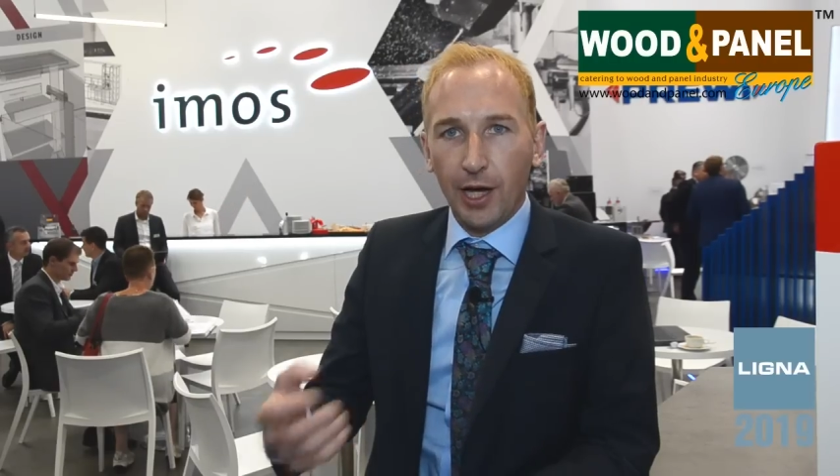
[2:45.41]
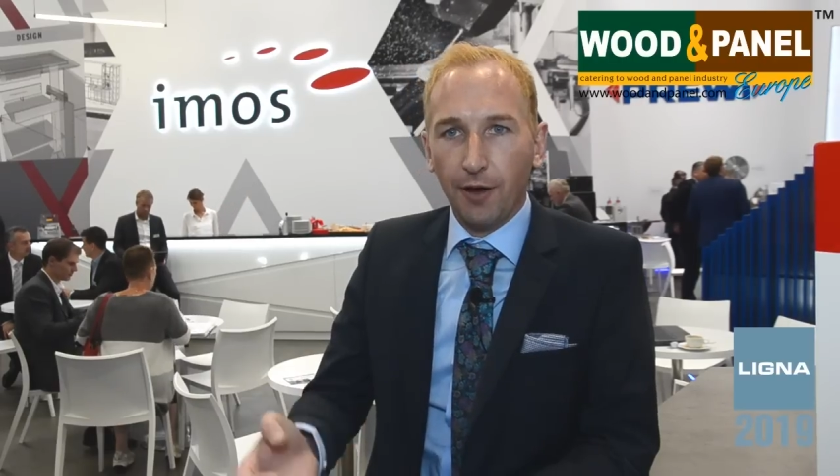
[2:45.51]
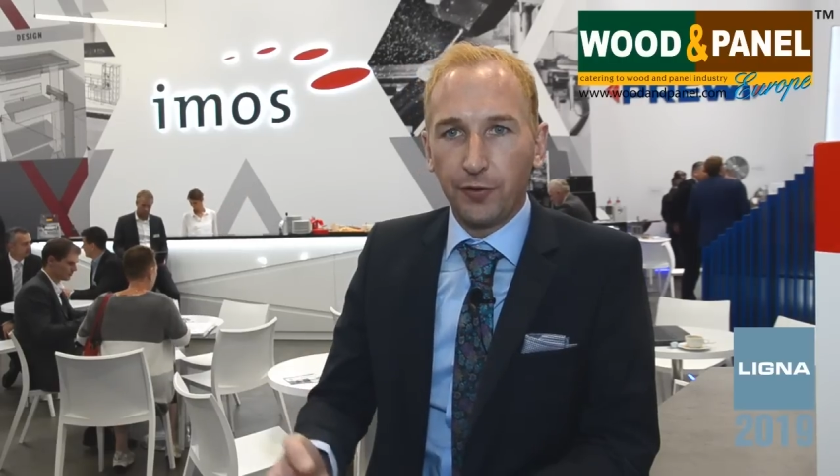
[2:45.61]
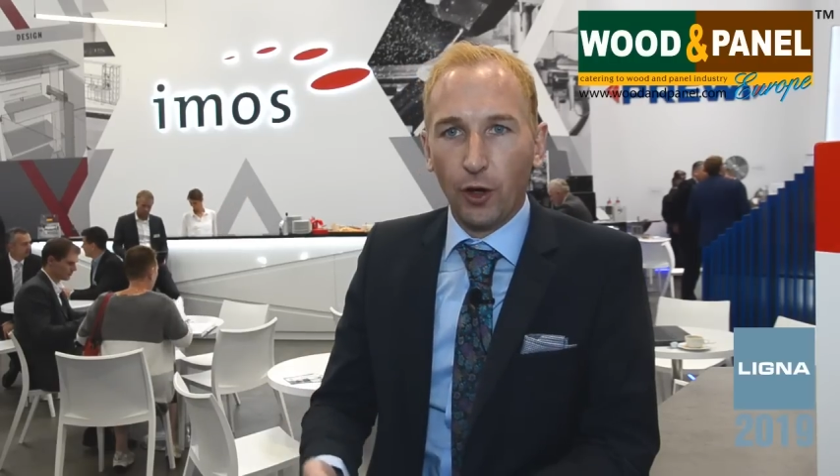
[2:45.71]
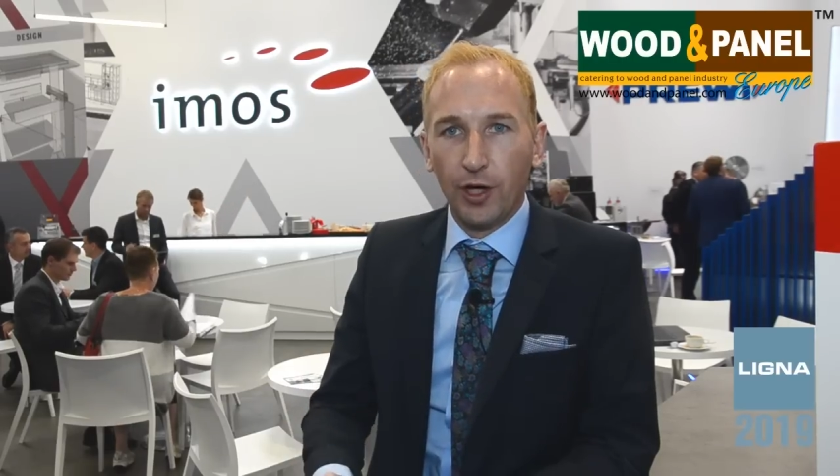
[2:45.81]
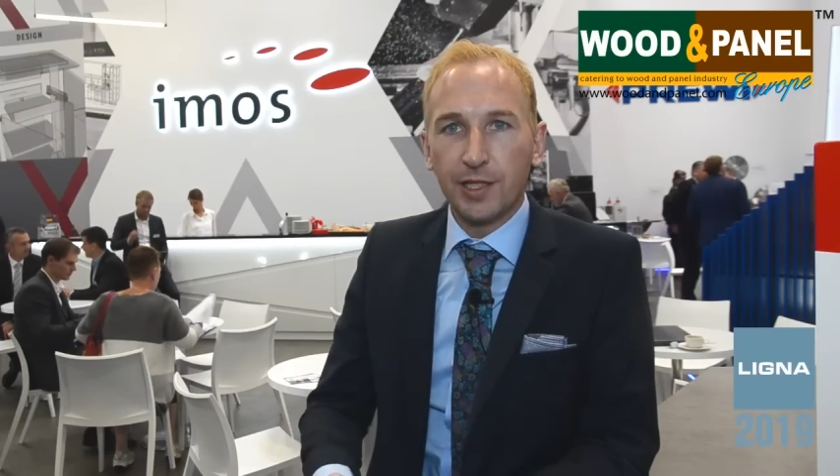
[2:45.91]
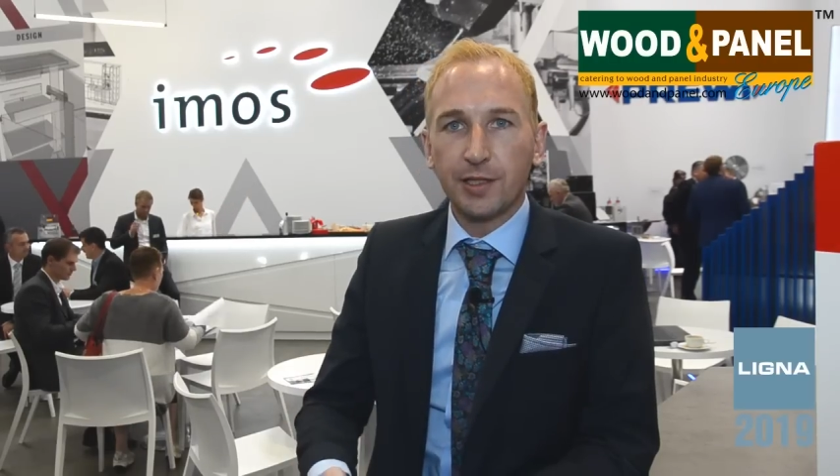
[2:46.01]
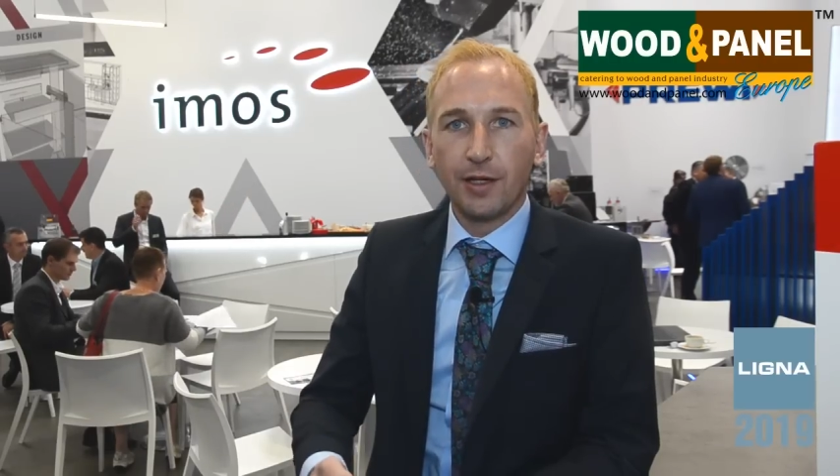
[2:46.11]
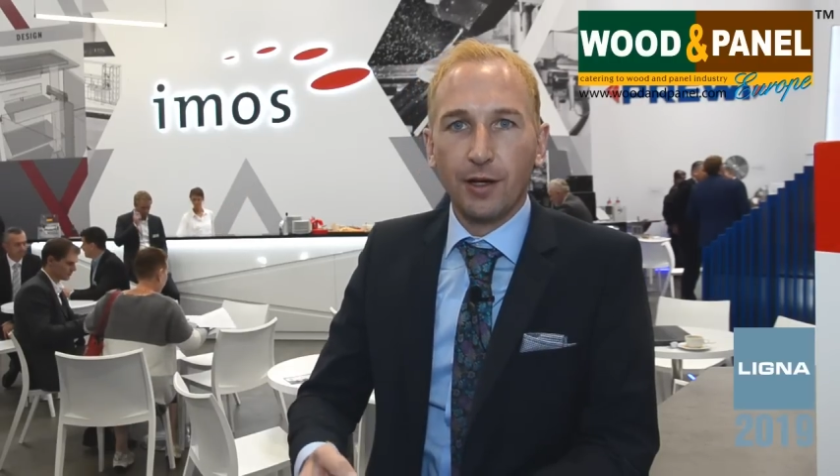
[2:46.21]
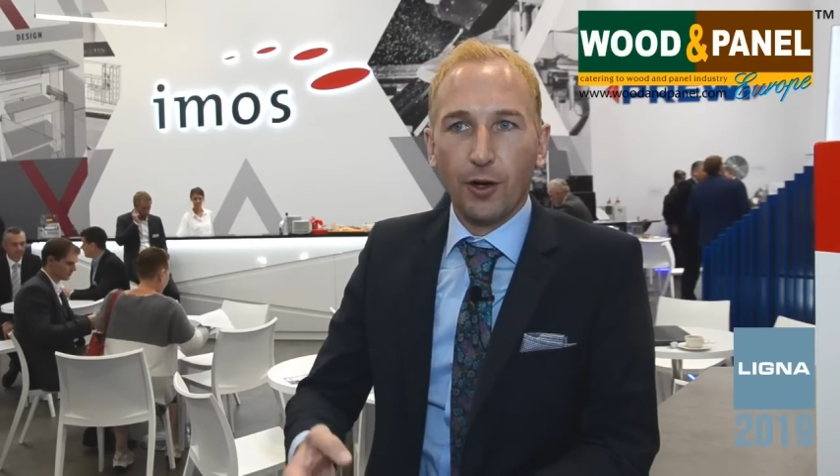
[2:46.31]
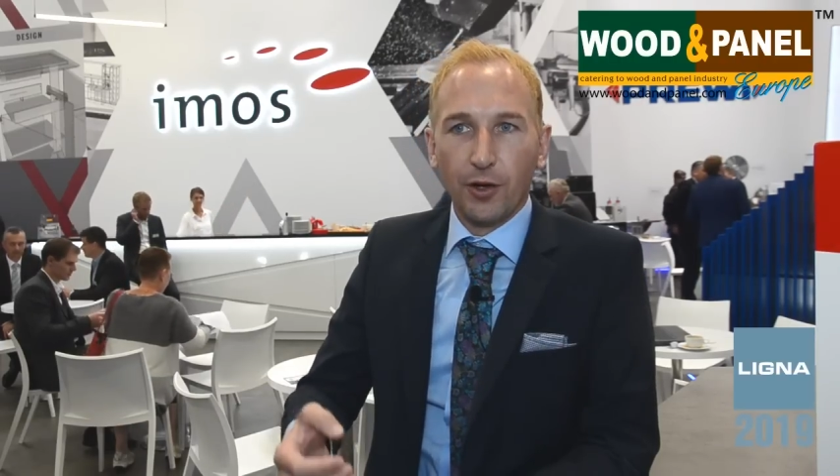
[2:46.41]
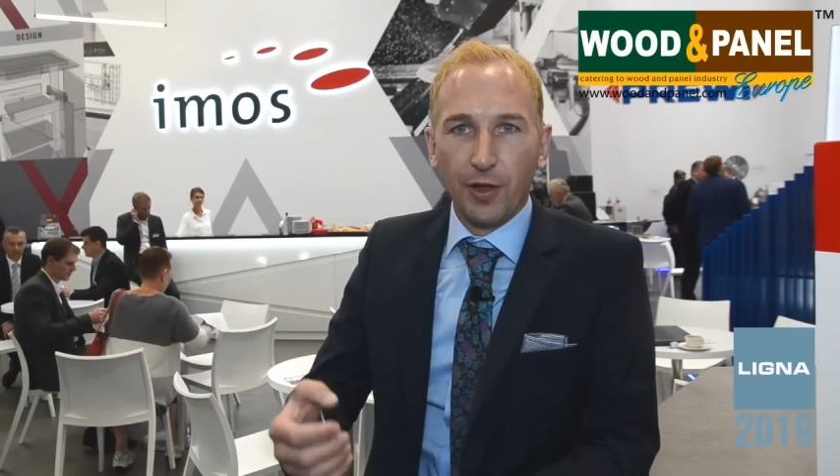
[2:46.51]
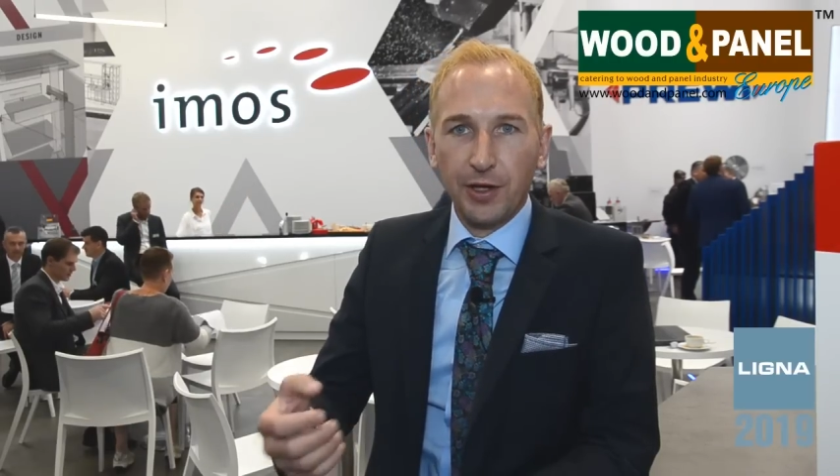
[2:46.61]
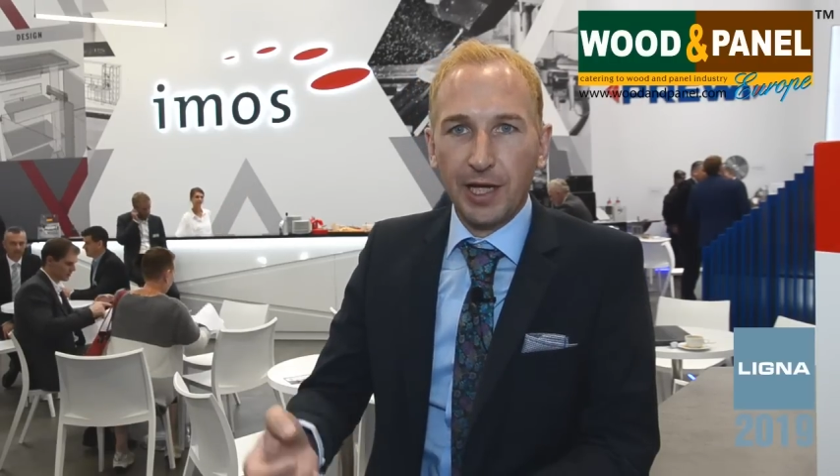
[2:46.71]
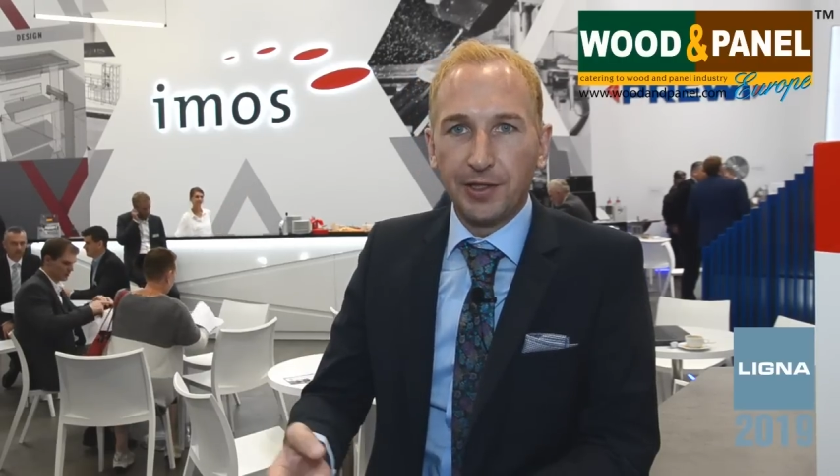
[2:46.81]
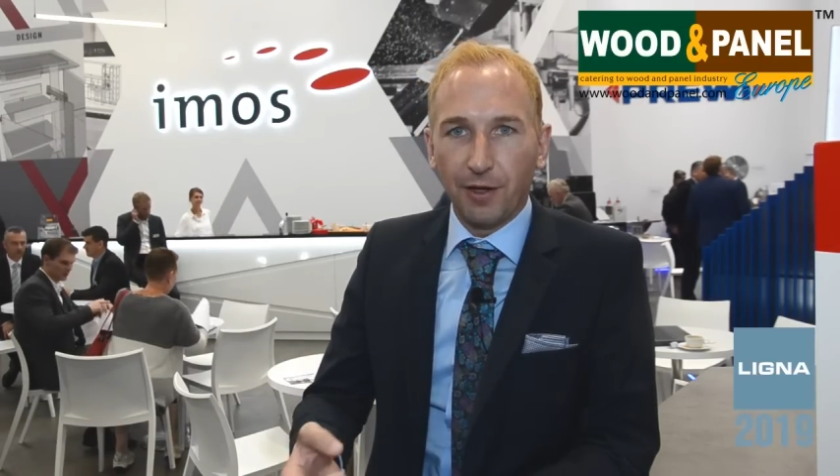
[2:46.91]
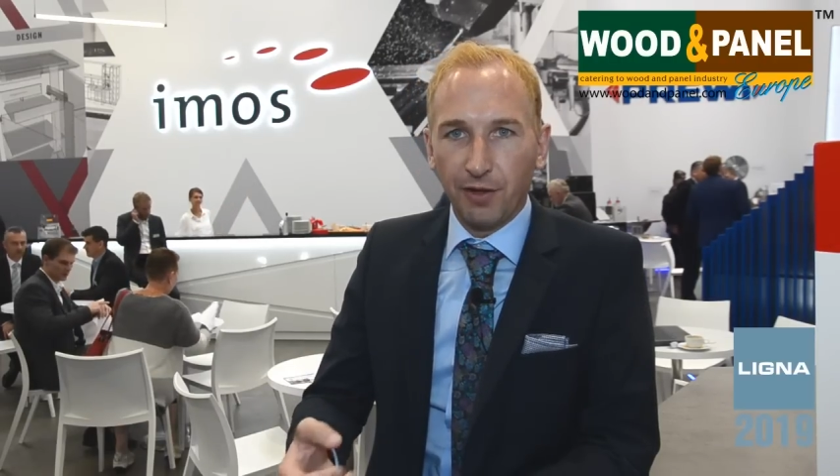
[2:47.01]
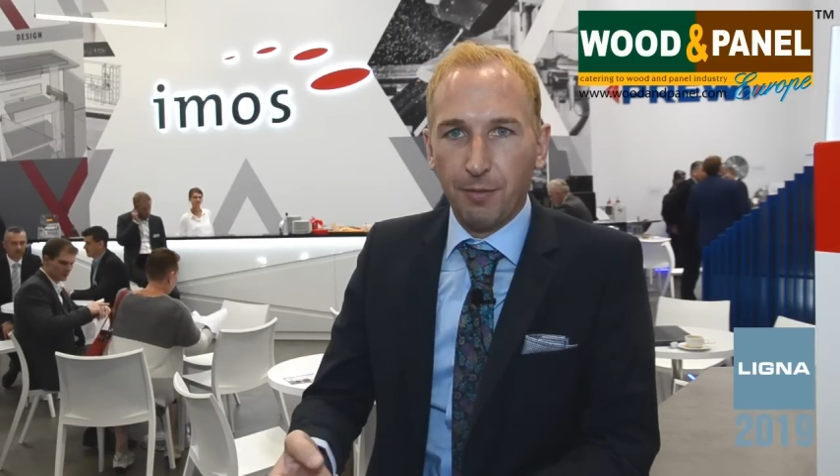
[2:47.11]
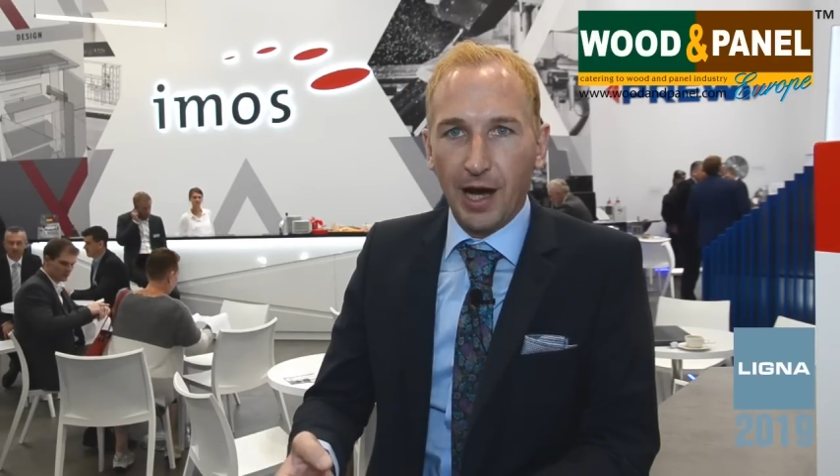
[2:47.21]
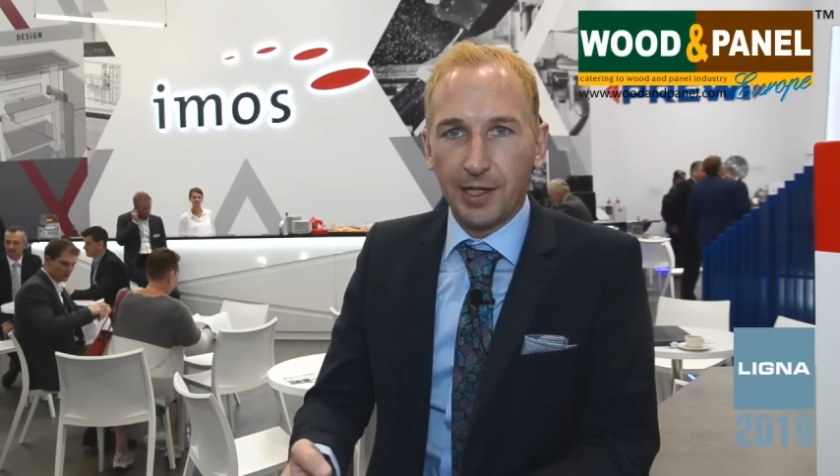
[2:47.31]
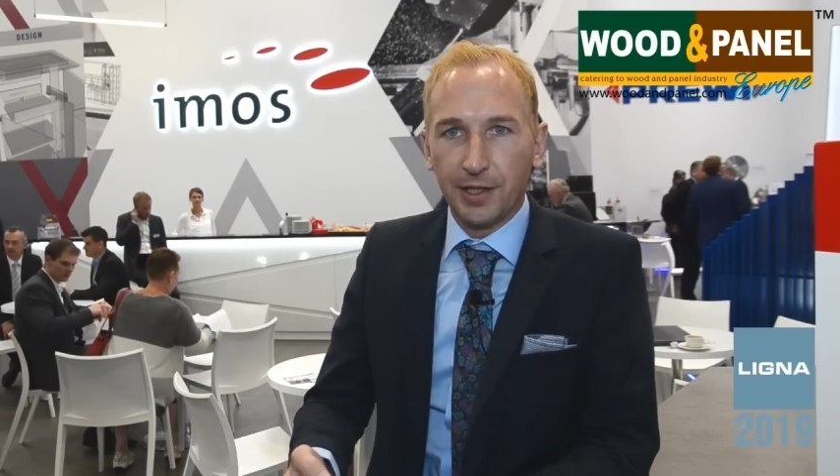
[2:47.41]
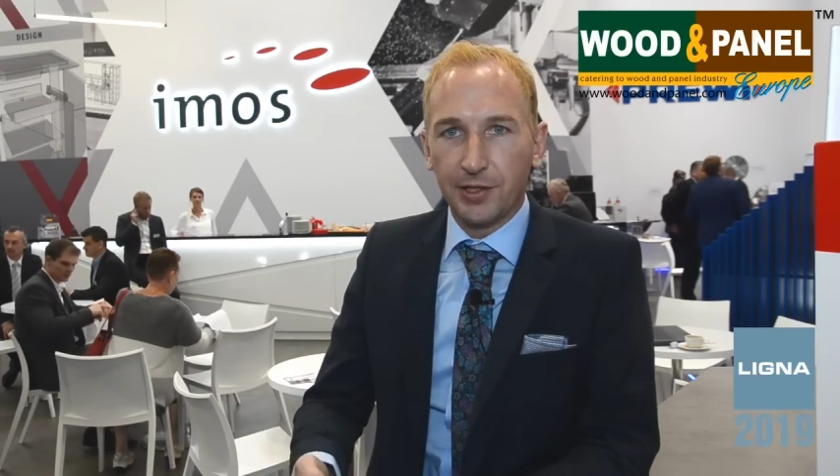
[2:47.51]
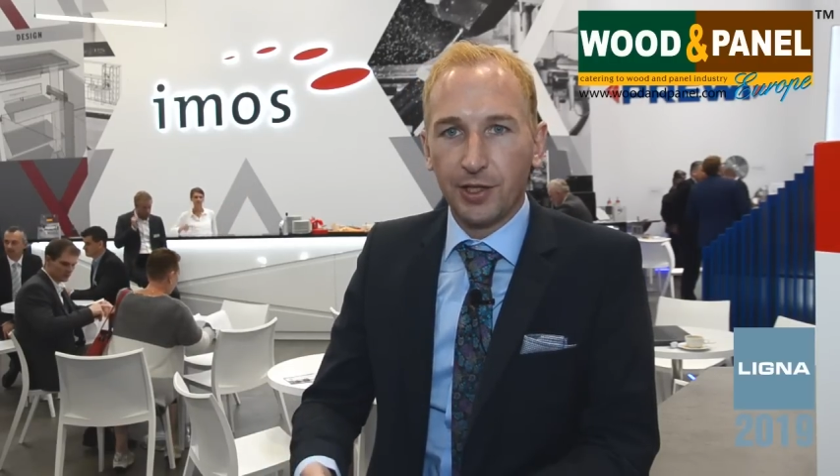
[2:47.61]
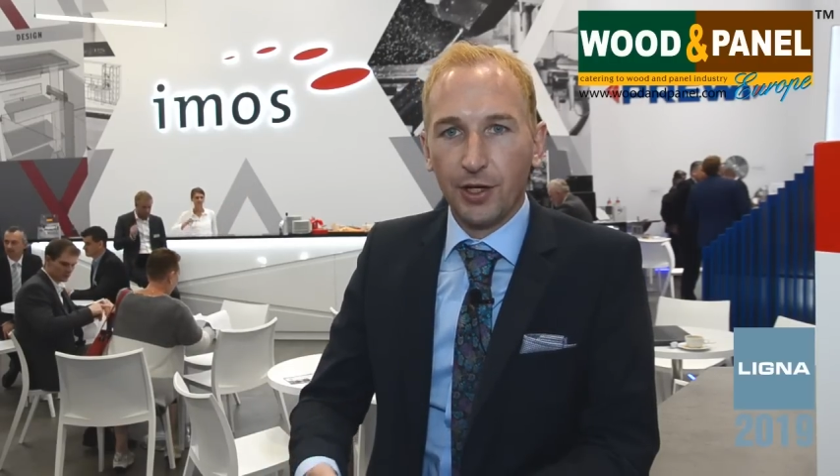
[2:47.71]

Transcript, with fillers: And of course, the need of the market